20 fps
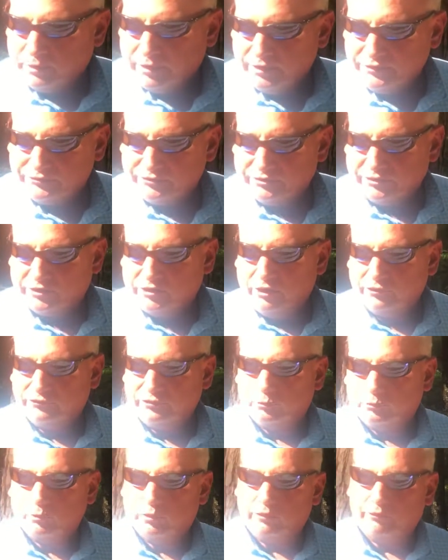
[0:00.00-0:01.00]
place in the
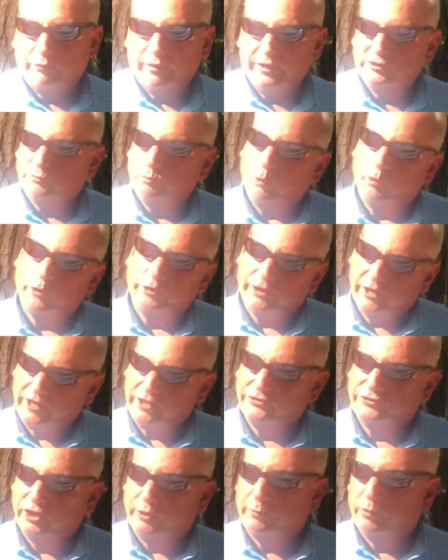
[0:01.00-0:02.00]
country. Well, it rains more
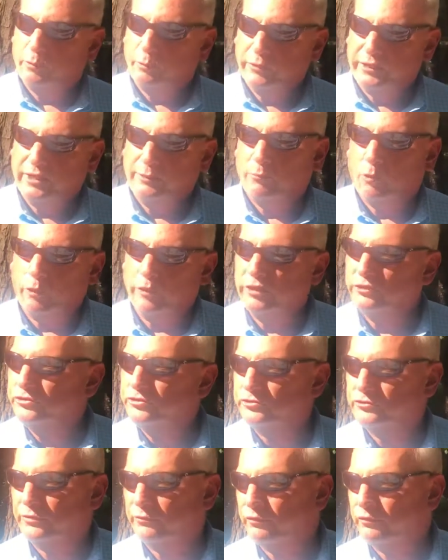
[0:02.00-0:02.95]
days there, but we get more inches